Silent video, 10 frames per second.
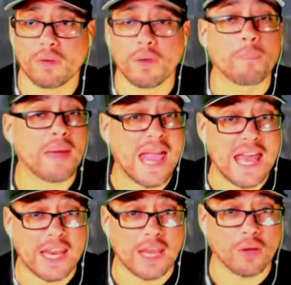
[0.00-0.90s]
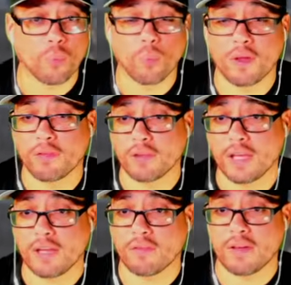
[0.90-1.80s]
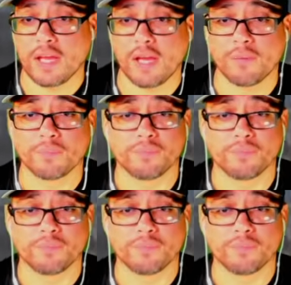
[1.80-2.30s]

competing with D C.